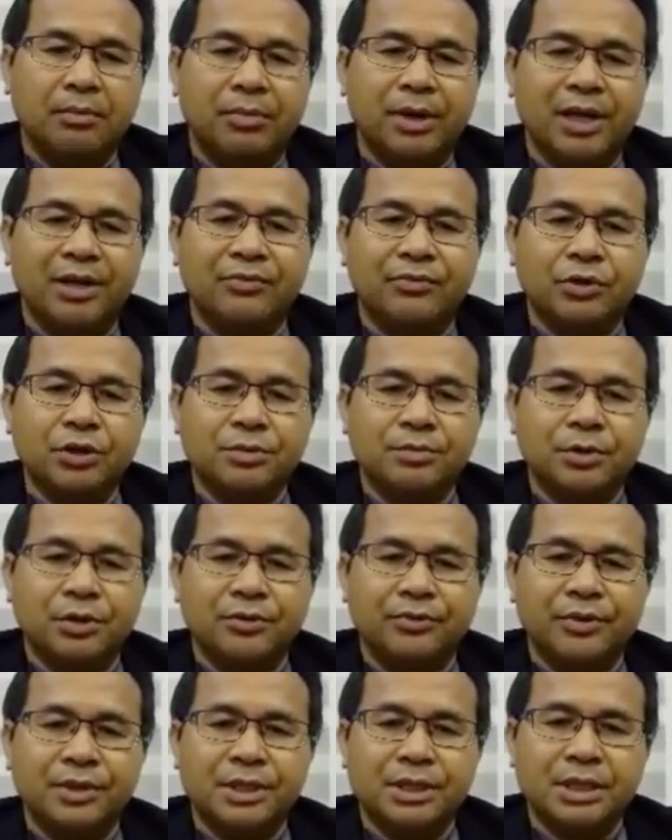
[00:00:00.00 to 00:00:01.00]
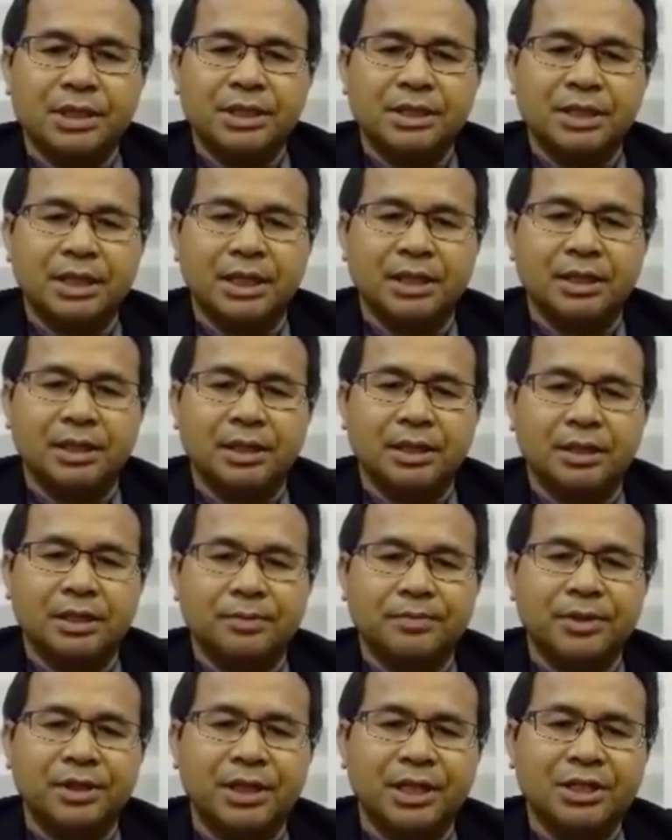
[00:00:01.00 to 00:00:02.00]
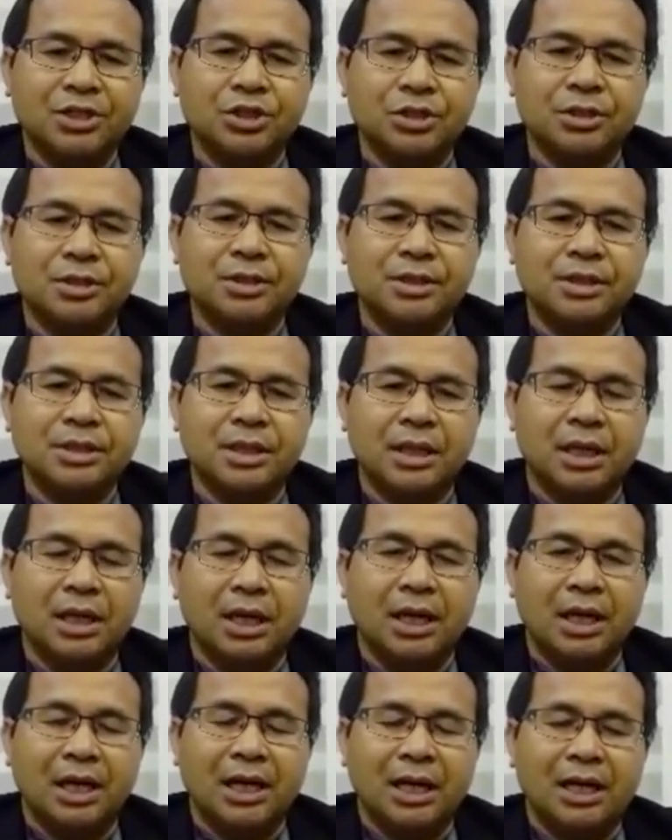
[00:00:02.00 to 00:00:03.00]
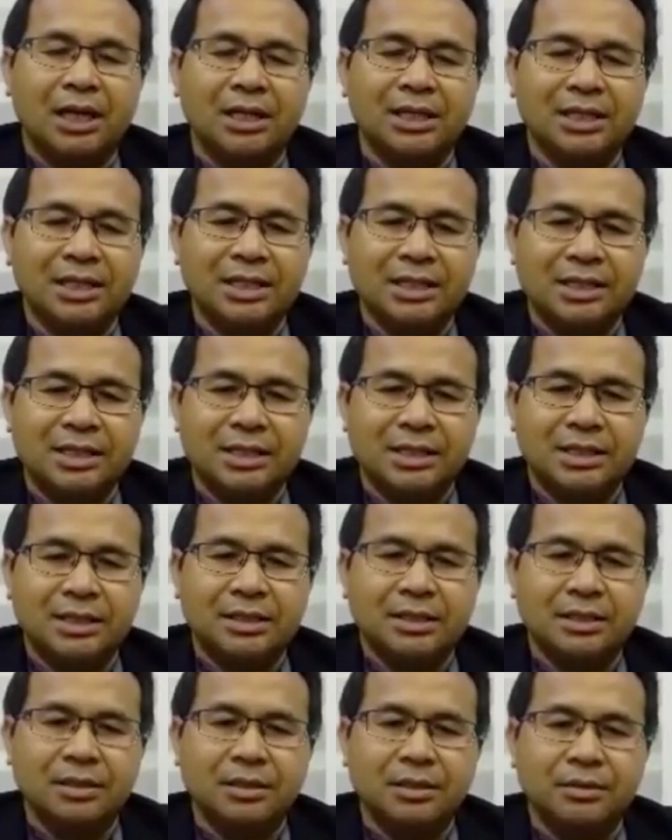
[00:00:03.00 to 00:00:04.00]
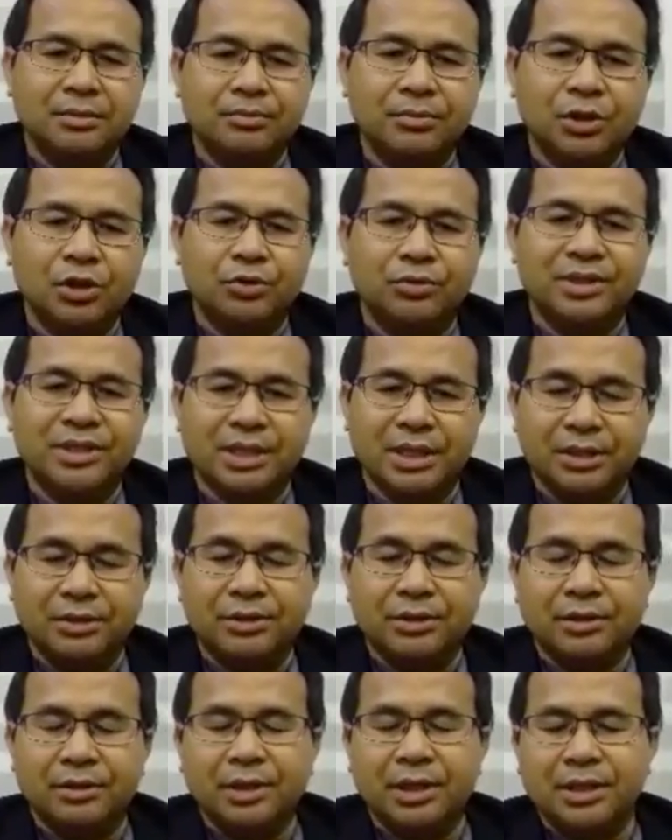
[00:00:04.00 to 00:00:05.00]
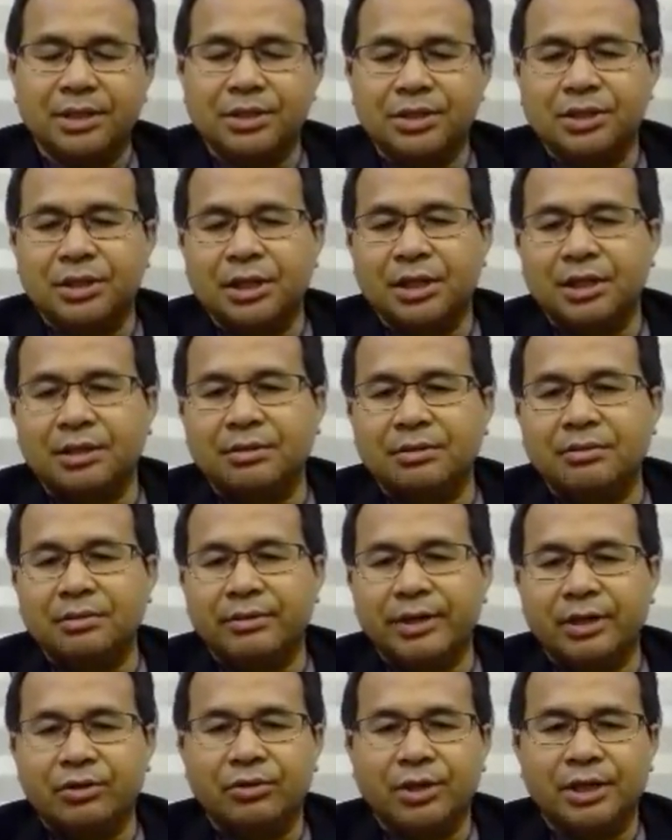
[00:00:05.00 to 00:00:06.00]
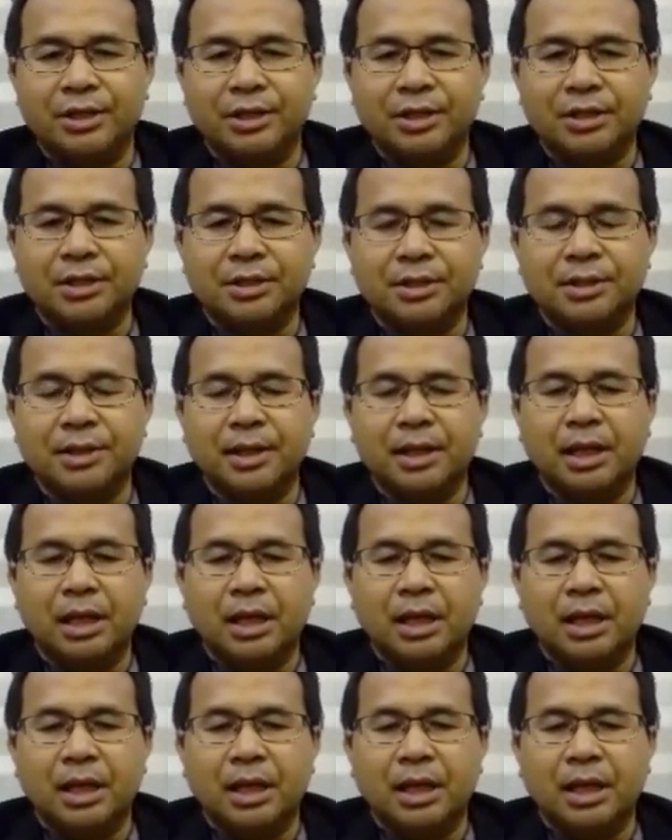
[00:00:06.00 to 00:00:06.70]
by enforcement officers, and the interpretations are inconsistent between central and state regulators.